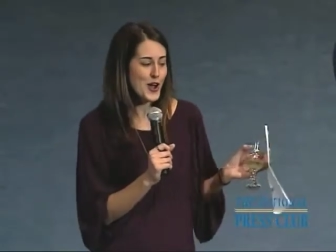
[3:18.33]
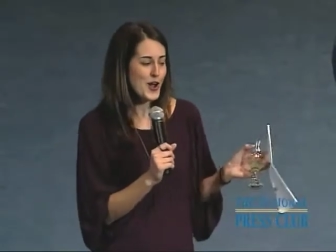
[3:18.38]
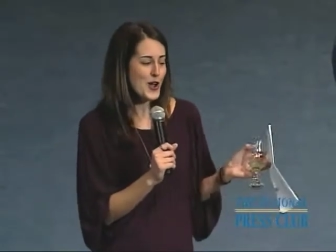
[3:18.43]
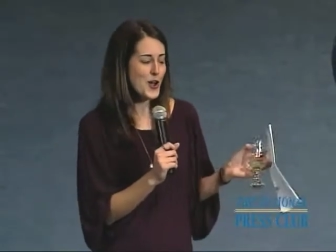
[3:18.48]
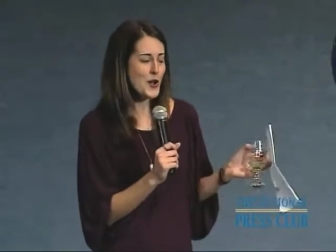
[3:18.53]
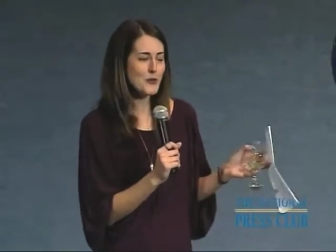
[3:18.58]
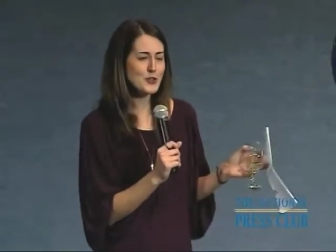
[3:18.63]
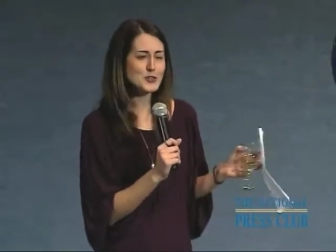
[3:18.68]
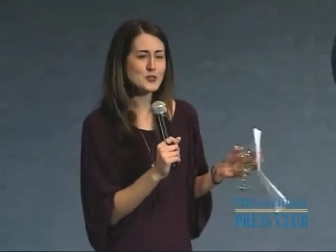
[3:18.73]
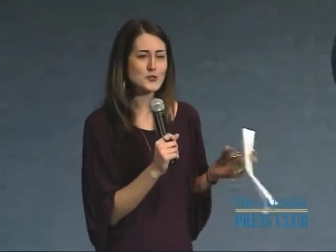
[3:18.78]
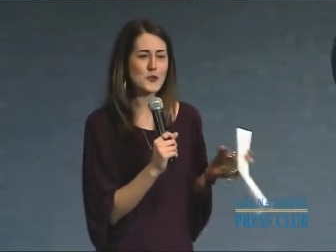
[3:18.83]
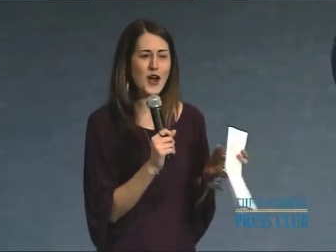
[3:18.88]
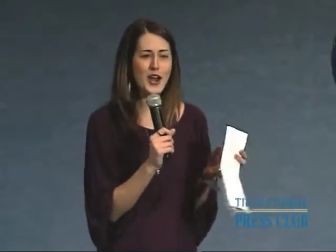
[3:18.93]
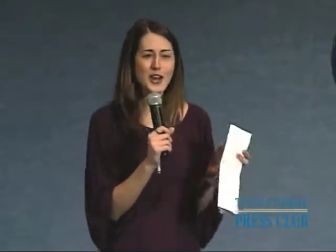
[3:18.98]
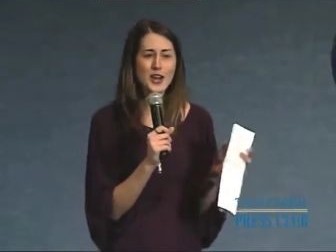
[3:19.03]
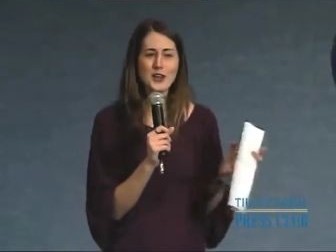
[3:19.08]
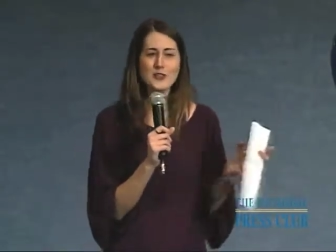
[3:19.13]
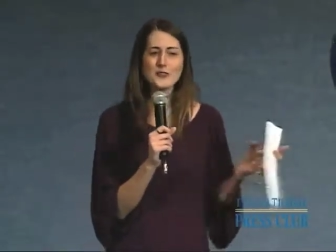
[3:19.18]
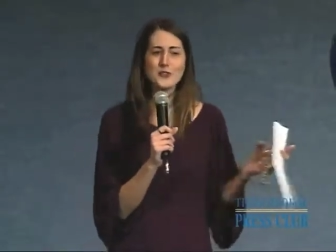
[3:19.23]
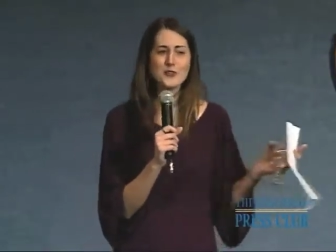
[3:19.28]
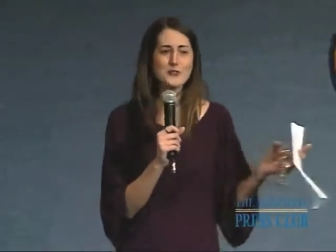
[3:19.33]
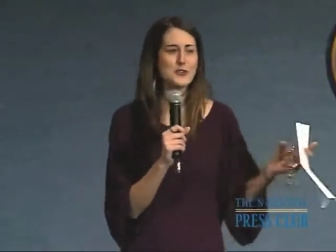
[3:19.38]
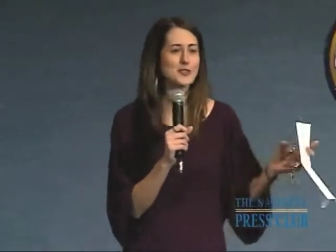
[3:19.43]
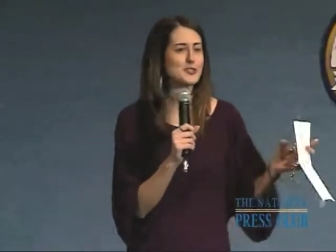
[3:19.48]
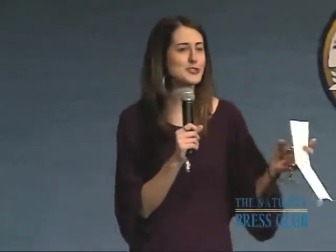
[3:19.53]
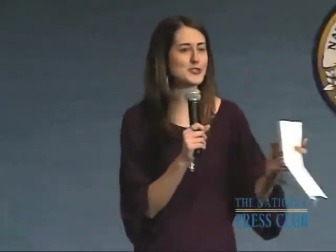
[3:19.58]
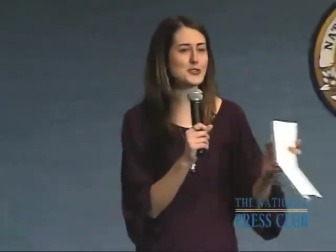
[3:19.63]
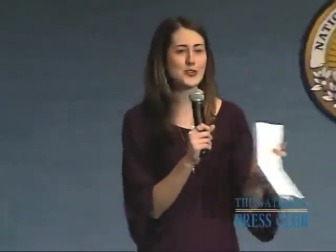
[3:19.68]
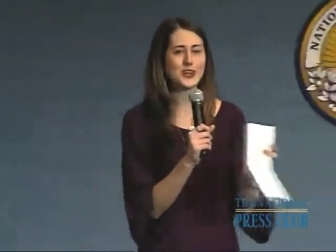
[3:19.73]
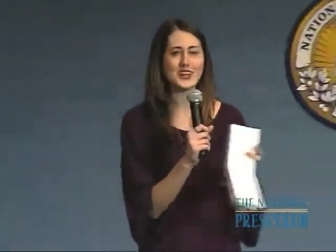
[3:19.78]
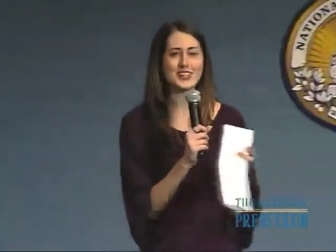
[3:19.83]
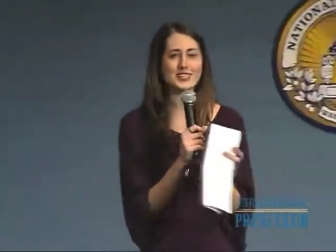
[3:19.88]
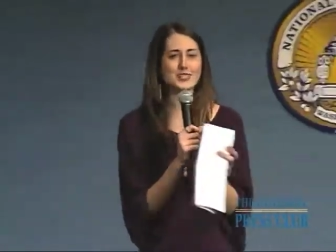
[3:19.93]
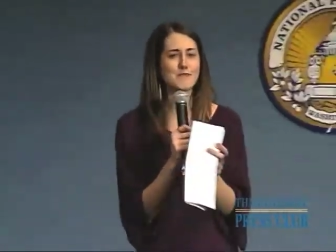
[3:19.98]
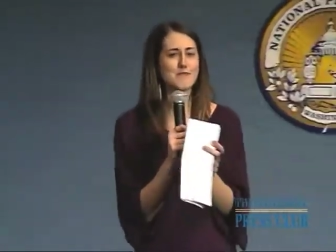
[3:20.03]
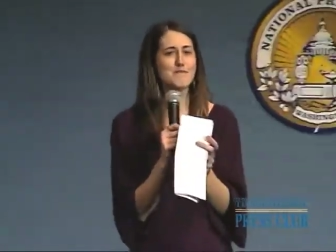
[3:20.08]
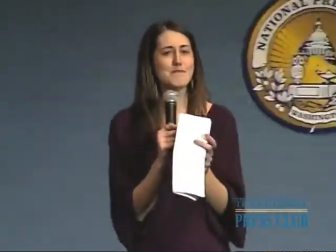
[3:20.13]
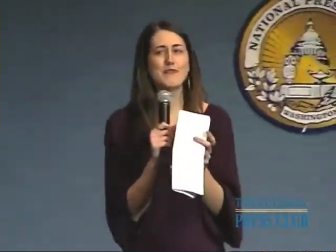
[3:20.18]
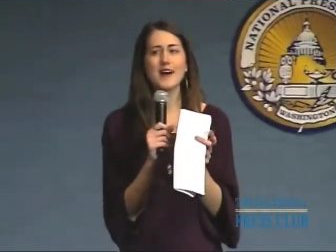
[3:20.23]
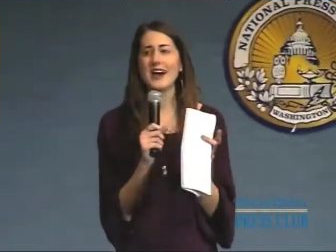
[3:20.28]
who was running through the streets
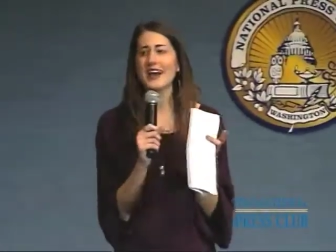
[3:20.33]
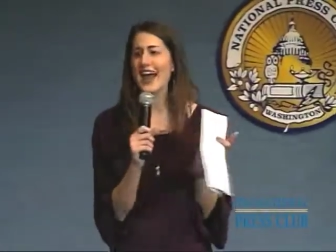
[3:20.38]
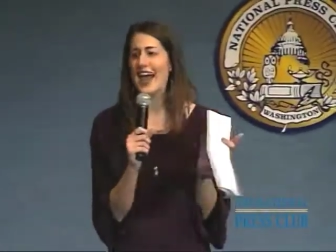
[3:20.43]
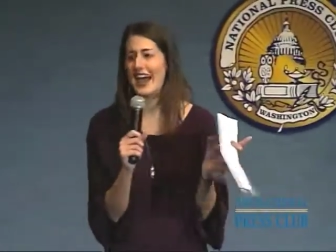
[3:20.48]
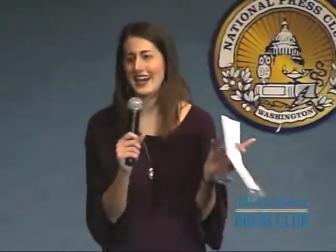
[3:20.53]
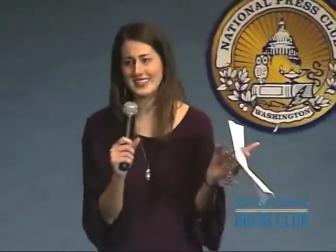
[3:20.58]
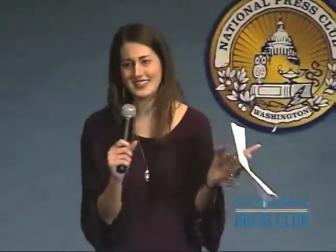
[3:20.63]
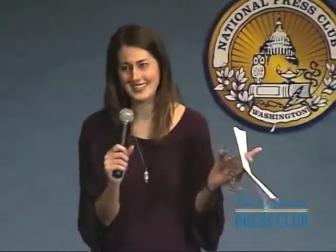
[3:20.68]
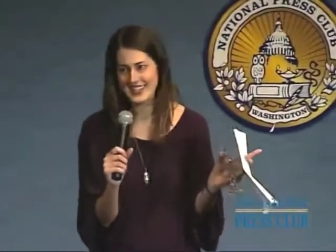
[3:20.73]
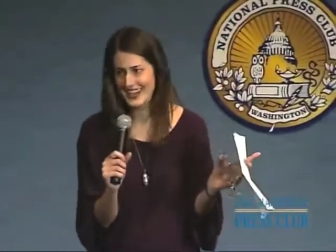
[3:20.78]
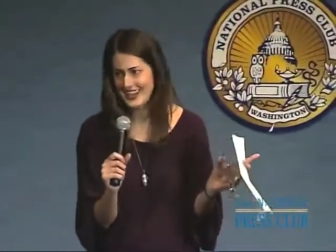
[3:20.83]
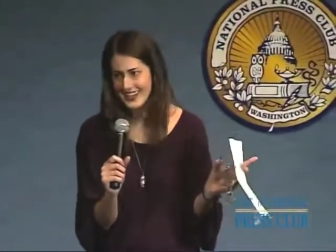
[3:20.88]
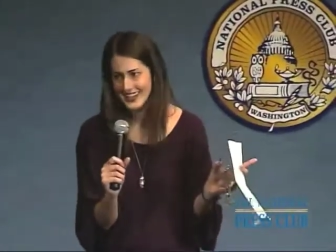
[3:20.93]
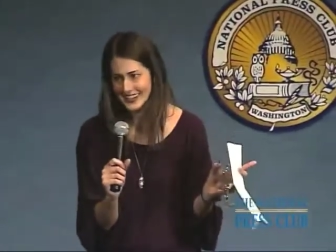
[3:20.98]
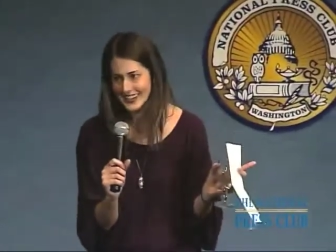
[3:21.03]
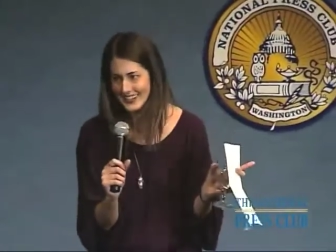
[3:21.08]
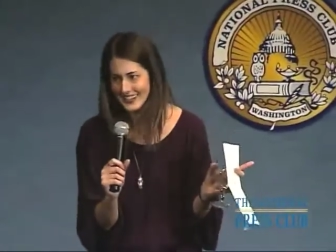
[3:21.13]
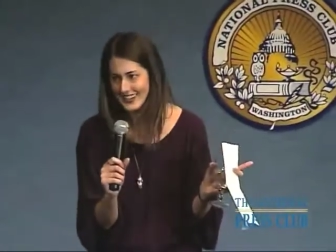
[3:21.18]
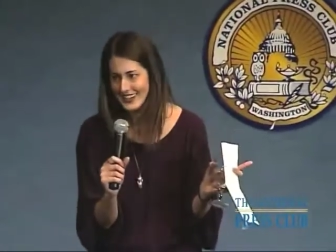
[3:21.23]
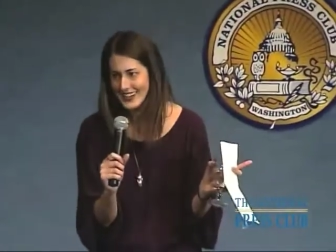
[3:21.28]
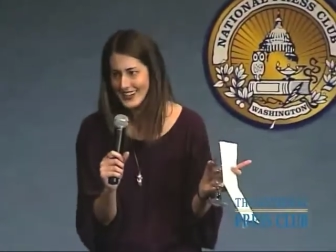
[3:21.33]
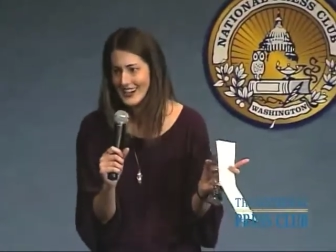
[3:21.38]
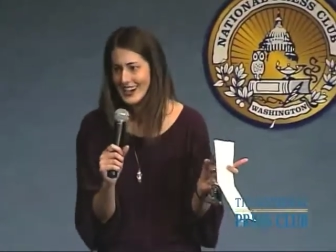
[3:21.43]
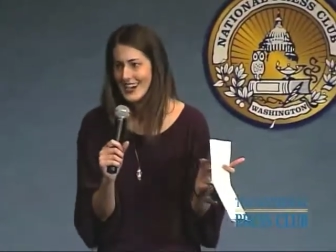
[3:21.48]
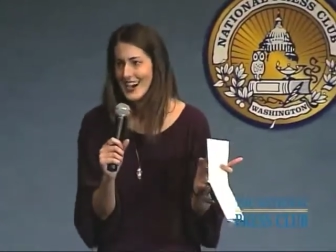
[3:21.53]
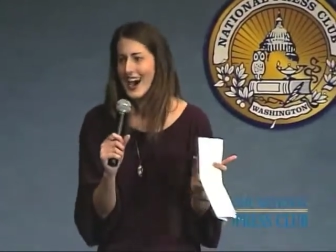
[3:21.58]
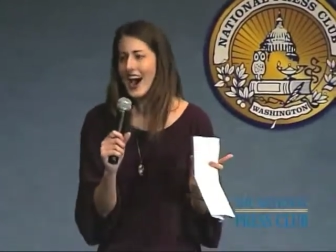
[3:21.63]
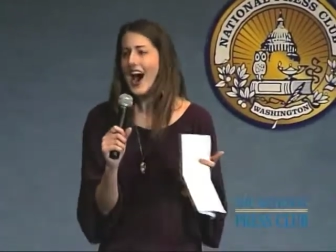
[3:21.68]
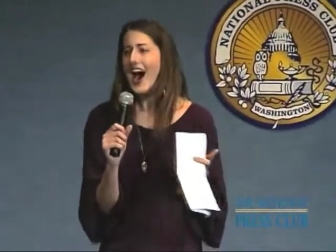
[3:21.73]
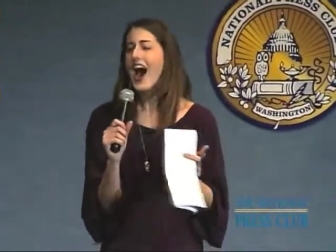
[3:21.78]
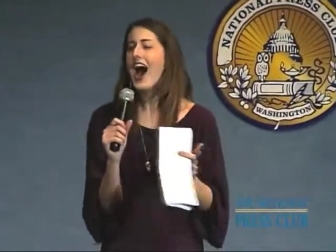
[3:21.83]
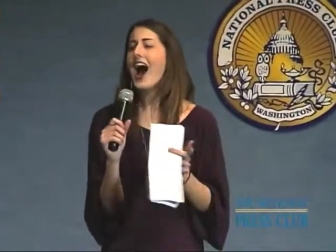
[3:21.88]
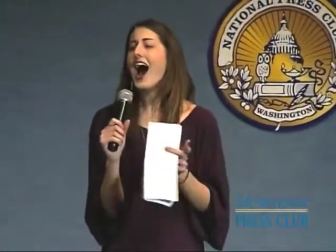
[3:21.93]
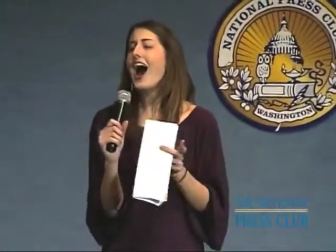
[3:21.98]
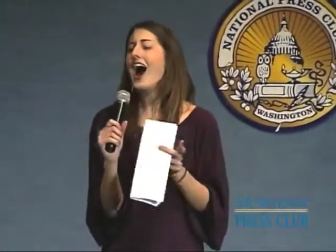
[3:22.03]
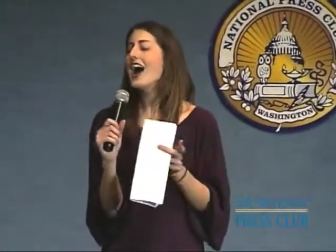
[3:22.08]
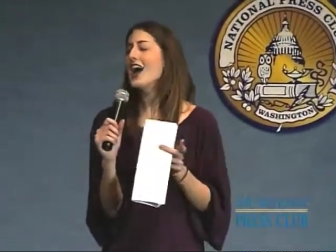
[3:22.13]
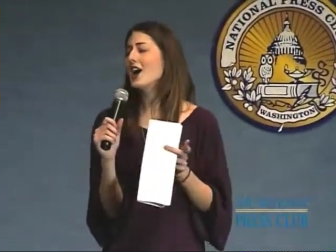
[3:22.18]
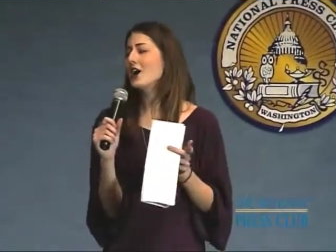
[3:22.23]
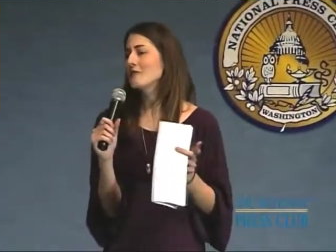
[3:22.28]
butt-ass naked,
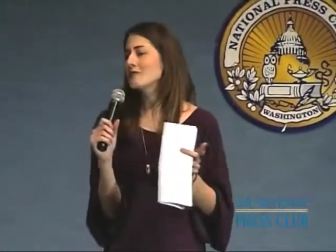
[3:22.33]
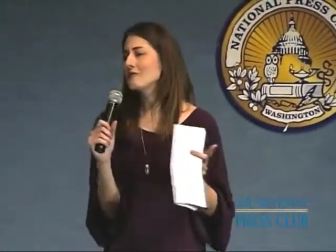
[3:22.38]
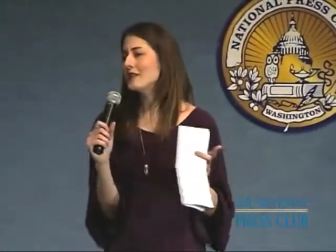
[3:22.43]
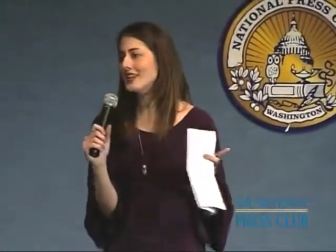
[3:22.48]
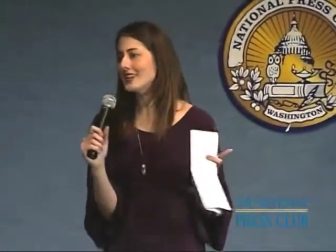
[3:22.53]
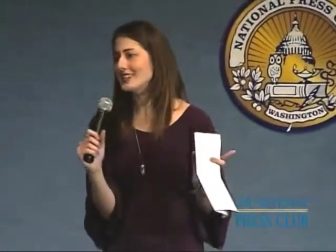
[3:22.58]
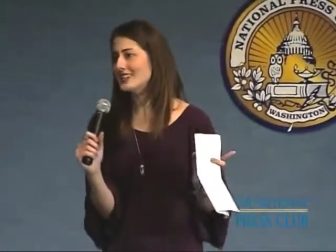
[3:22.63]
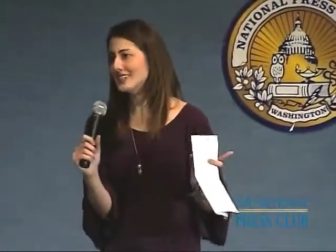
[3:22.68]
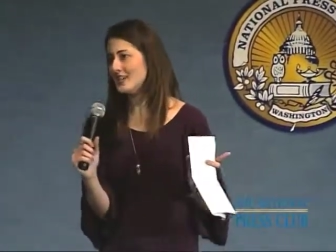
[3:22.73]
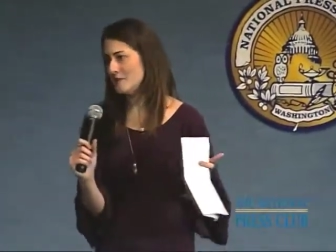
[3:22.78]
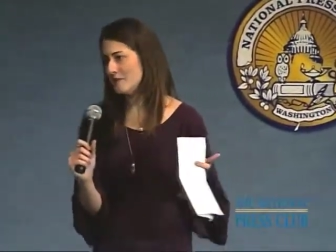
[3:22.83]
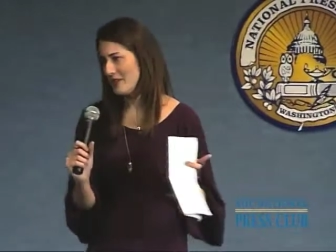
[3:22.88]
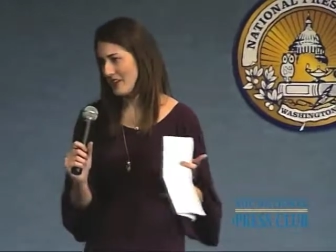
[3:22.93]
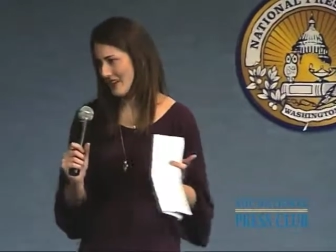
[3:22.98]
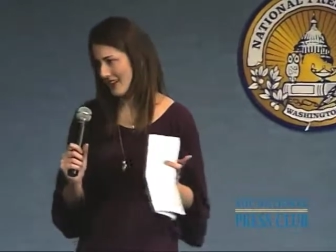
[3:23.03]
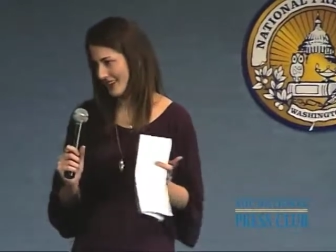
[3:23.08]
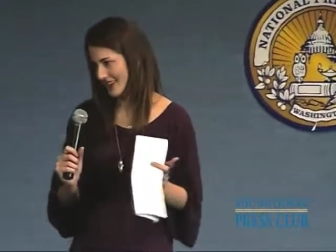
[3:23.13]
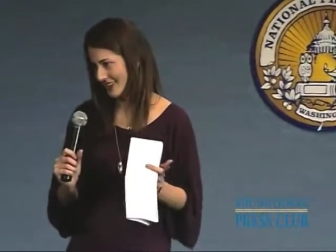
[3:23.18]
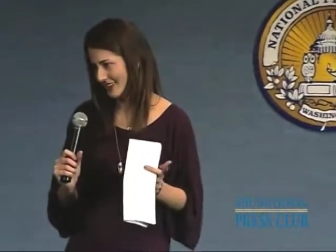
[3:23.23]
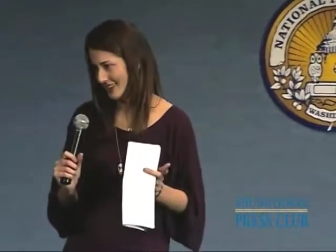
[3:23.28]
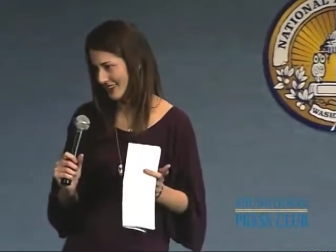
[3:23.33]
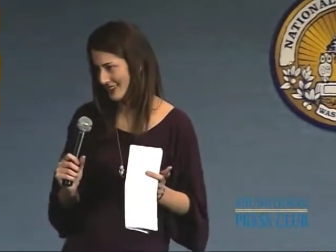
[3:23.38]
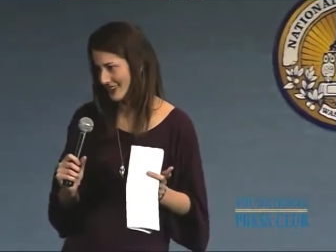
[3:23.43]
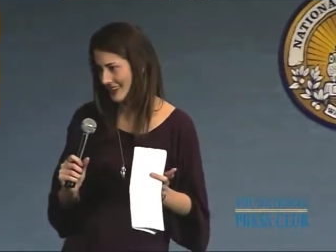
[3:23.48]
high on PCP.